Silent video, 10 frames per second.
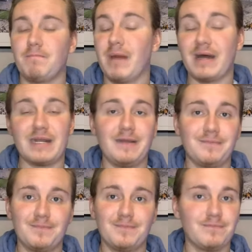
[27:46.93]
money.
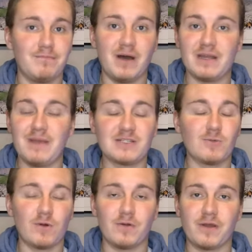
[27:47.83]
Money makes the
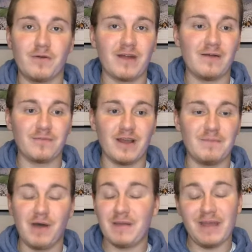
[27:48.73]
world go around,
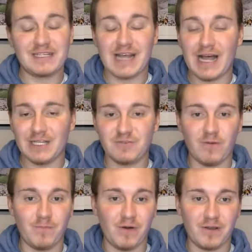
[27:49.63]
right? Money makes college
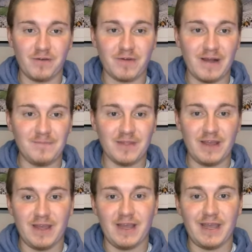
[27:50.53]
football go around,
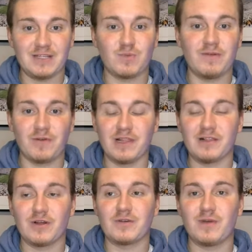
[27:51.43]
as we really
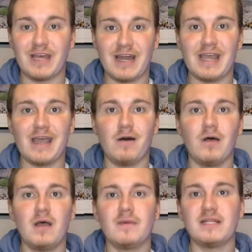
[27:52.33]
learned with NIL.
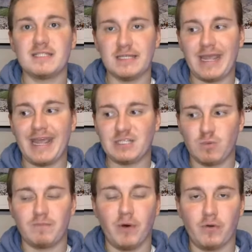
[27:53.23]
But this is the case
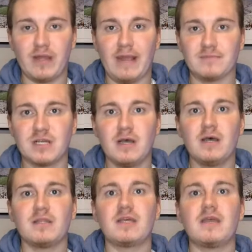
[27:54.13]
with bowl games.
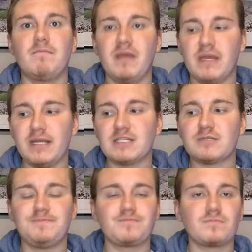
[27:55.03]
The
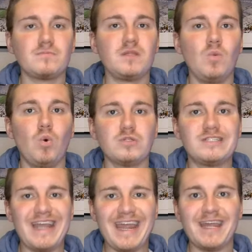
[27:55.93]
committees will
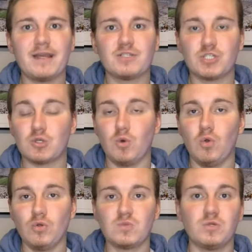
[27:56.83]
take
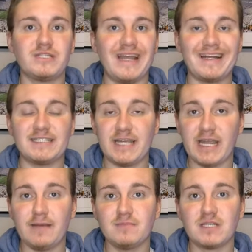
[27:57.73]
schools, will take
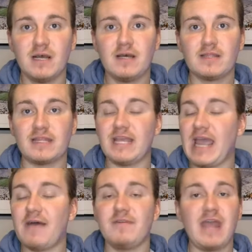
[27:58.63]
teams that they
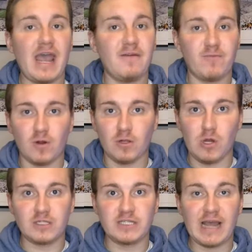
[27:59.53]
haven't had for a
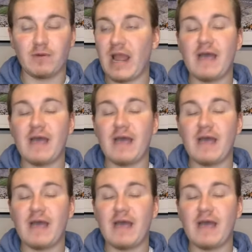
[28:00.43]
long time or